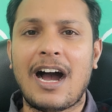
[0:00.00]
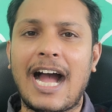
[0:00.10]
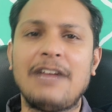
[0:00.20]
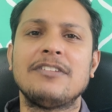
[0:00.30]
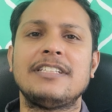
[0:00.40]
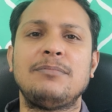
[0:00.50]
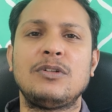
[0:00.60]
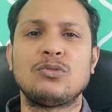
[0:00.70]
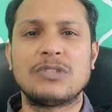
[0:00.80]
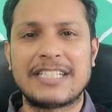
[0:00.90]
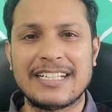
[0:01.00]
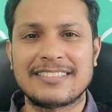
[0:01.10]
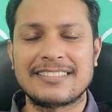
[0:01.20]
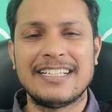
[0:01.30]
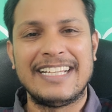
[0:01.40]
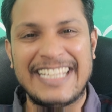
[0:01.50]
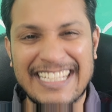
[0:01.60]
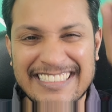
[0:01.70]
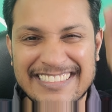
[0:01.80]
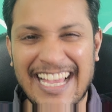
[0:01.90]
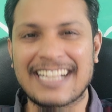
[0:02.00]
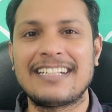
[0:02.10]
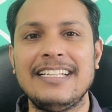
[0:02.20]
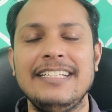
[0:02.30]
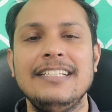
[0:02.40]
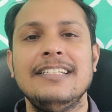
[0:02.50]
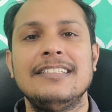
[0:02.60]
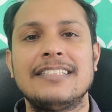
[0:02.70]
I was able to guess exactly